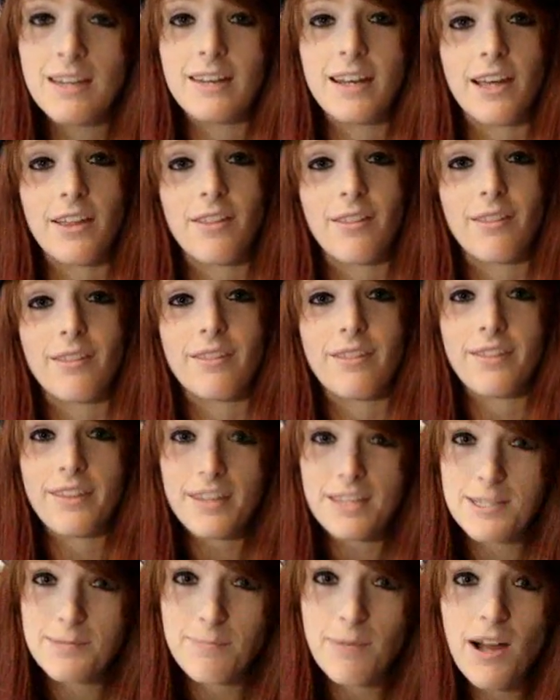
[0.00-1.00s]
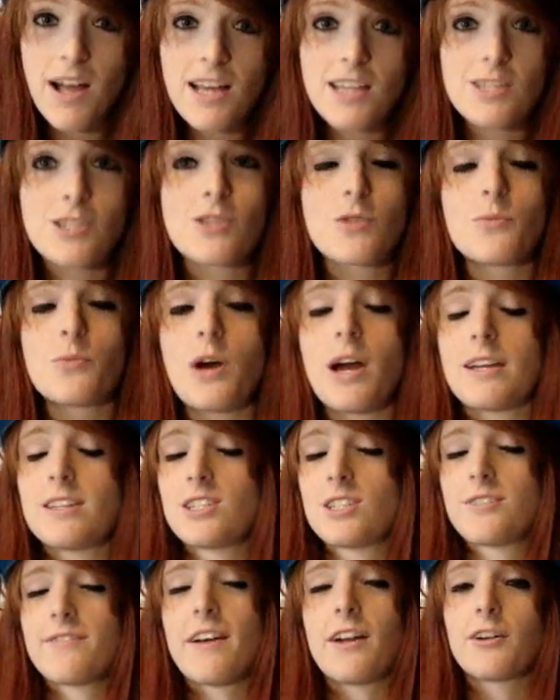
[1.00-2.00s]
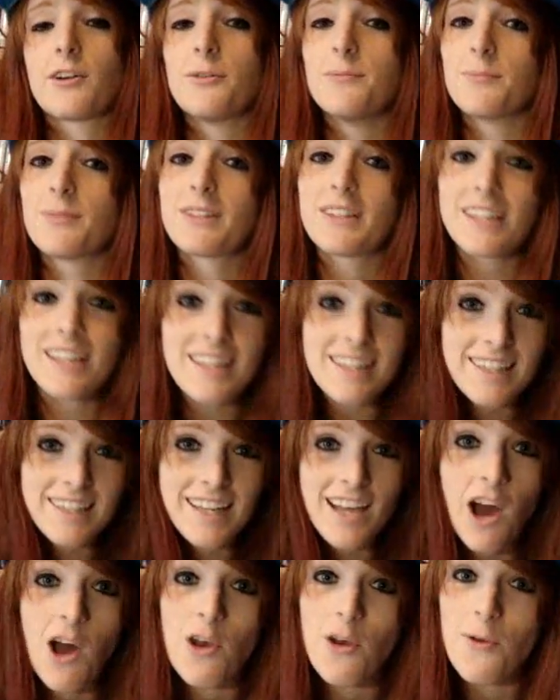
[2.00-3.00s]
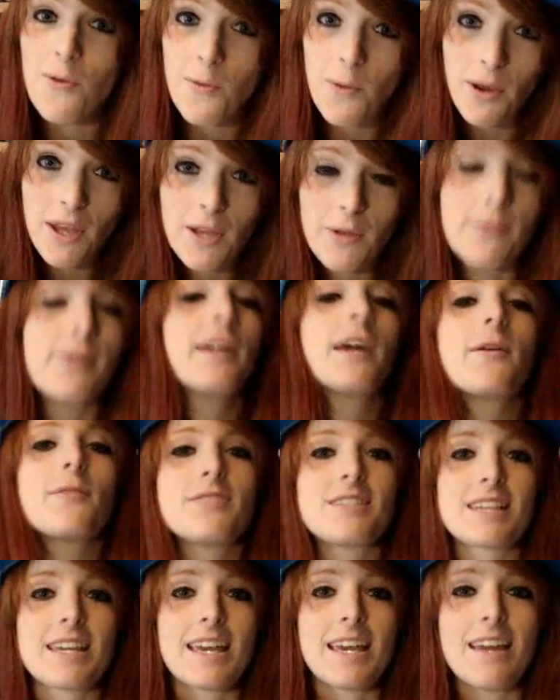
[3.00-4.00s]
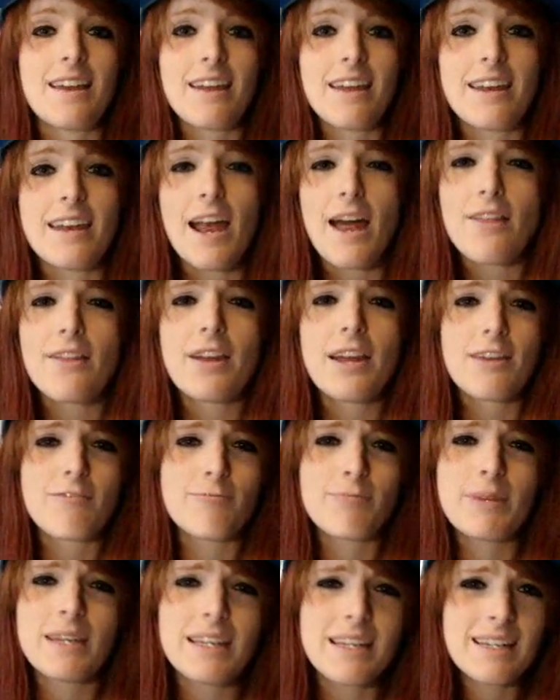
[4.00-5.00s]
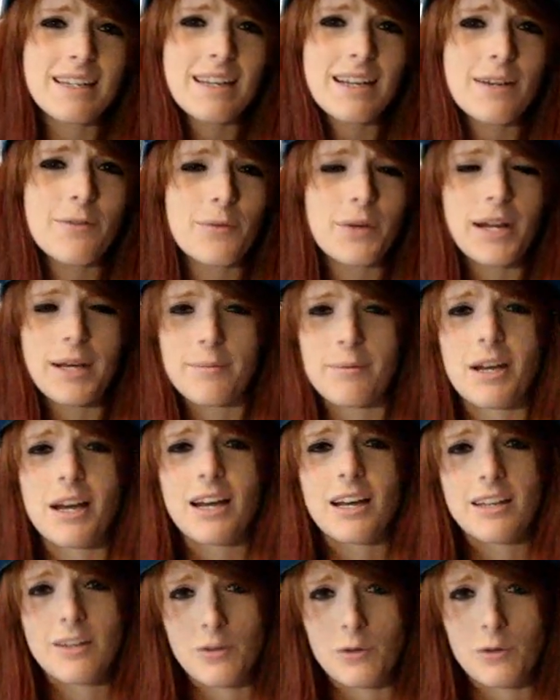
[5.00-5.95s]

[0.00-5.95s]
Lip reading: Now, this boss I just found completely annoying when I was a kid, and now that I've beaten it when I've got